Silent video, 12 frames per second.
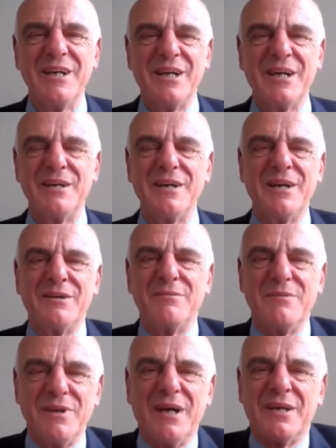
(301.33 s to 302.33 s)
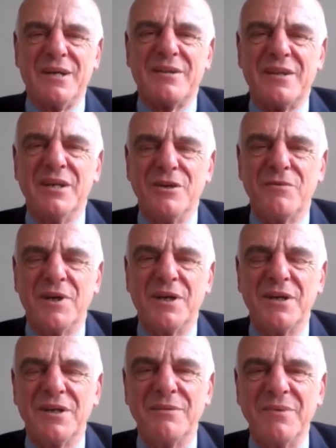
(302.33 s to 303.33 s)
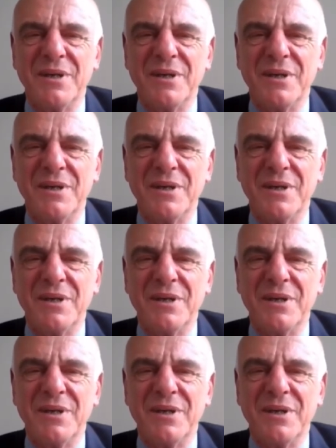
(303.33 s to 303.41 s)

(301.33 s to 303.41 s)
And I think you've heard